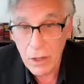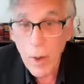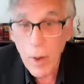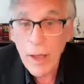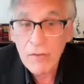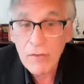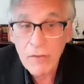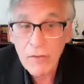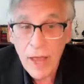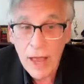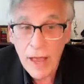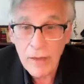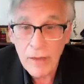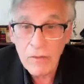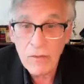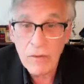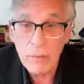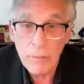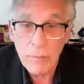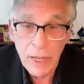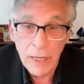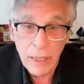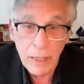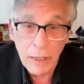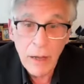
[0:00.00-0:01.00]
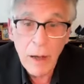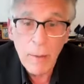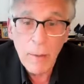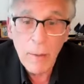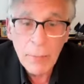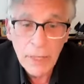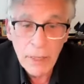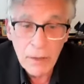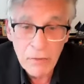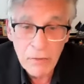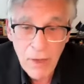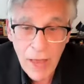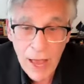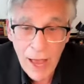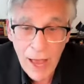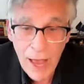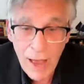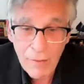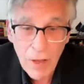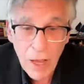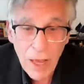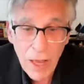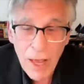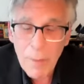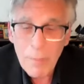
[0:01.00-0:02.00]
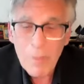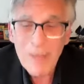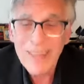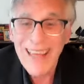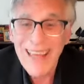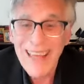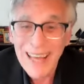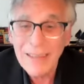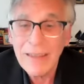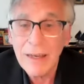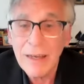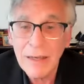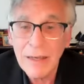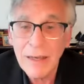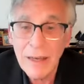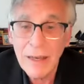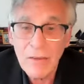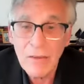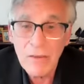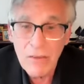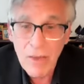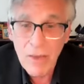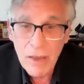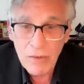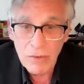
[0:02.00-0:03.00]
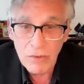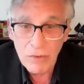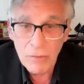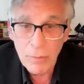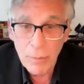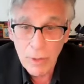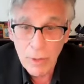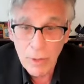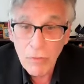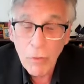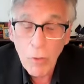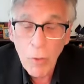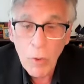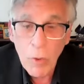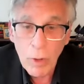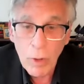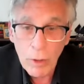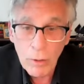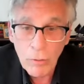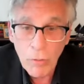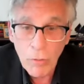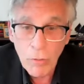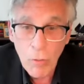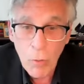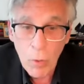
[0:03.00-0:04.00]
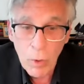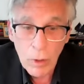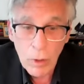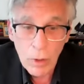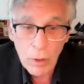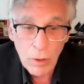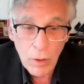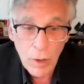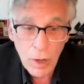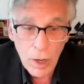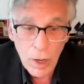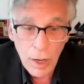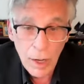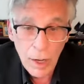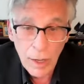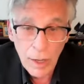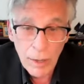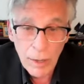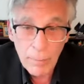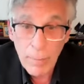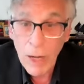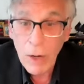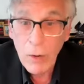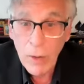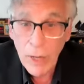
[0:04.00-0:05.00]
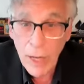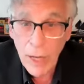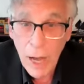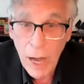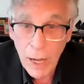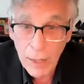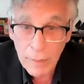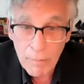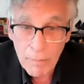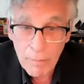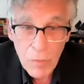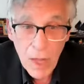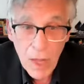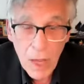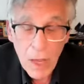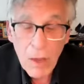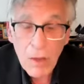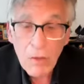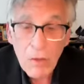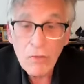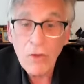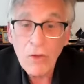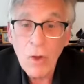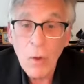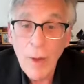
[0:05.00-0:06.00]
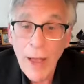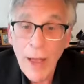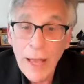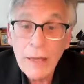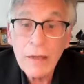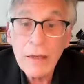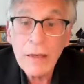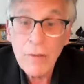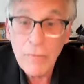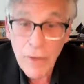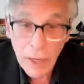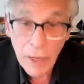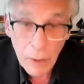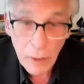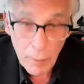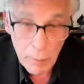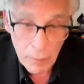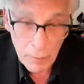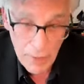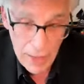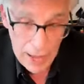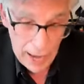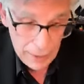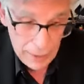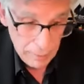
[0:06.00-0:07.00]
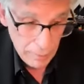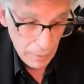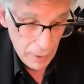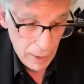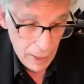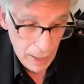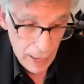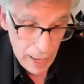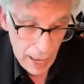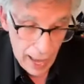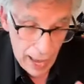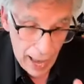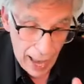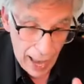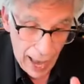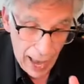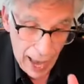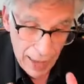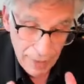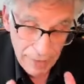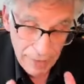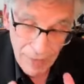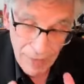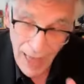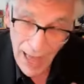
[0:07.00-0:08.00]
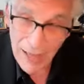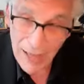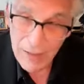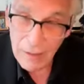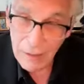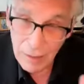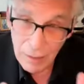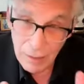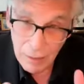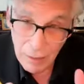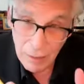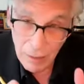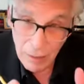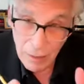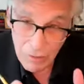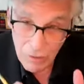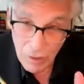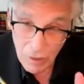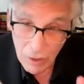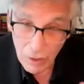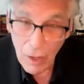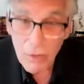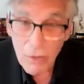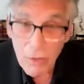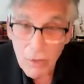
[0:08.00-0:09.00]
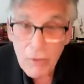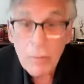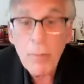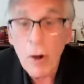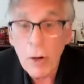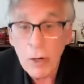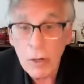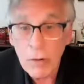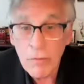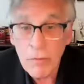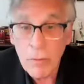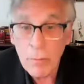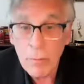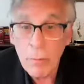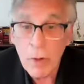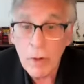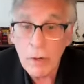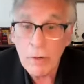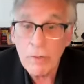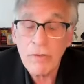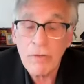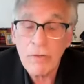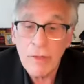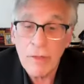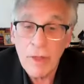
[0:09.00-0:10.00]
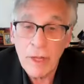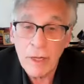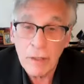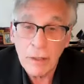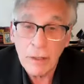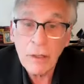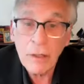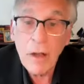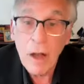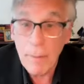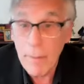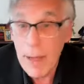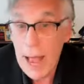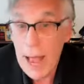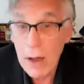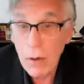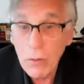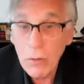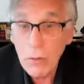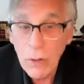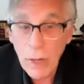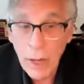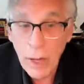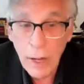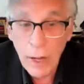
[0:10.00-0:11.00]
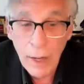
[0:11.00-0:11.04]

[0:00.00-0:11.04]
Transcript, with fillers: US has and many companies have. But that didn't exist before for uh, Marriott. So Ed developed that. And that is another part of the books that come out.